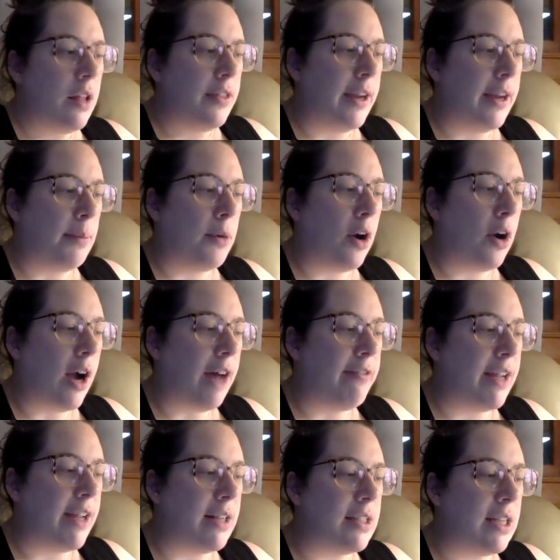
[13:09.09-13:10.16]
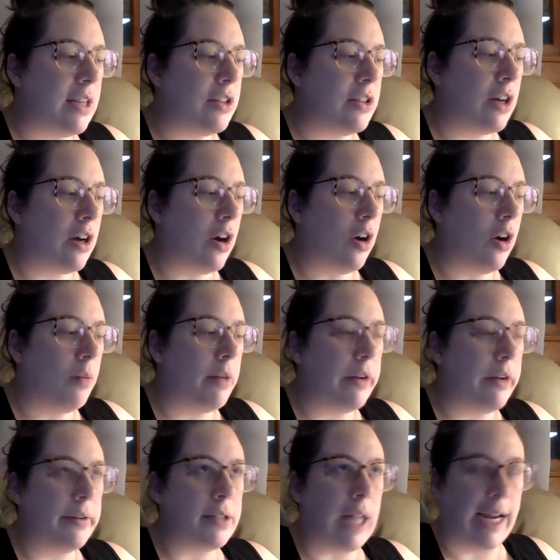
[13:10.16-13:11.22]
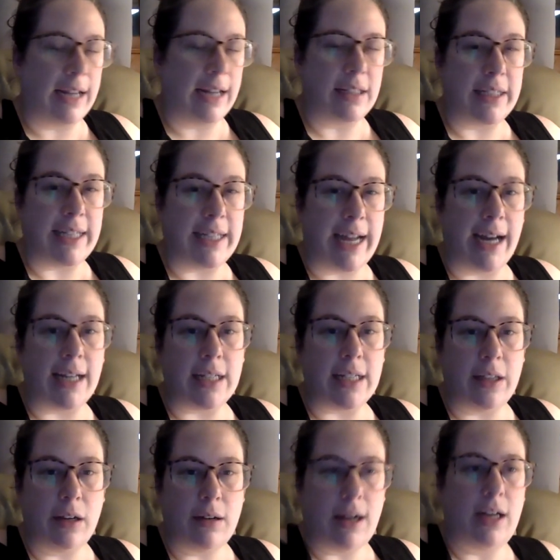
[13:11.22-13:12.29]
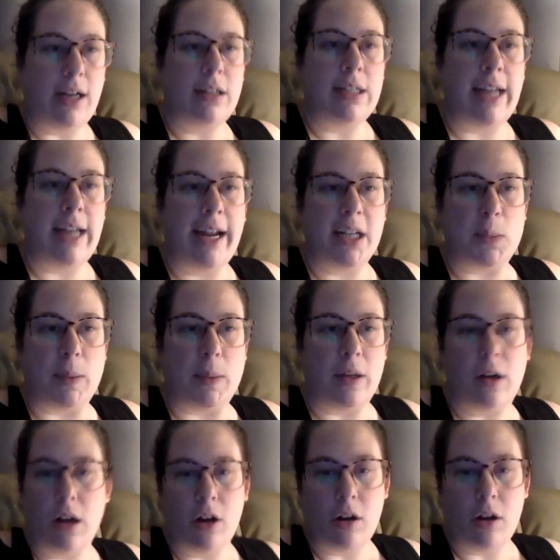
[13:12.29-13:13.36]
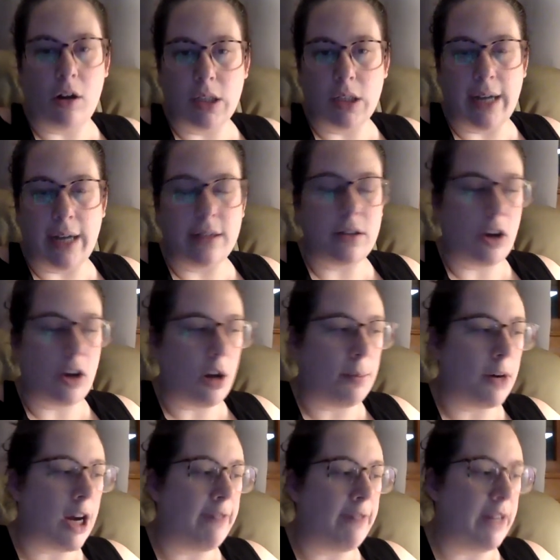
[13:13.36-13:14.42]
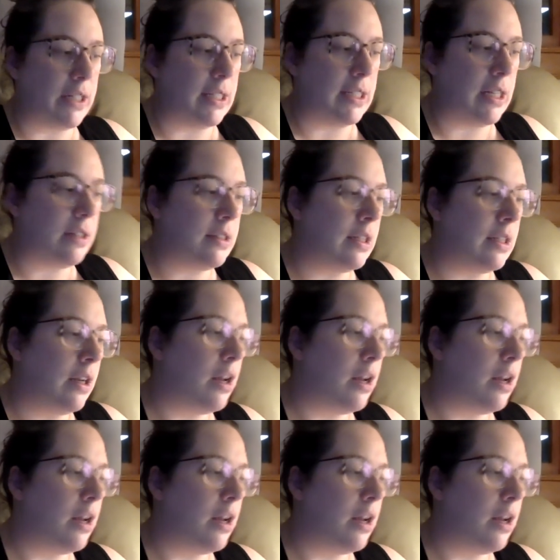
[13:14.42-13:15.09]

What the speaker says: Their provinces are almost like a state in the United States, but they're not called states, they're called provinces.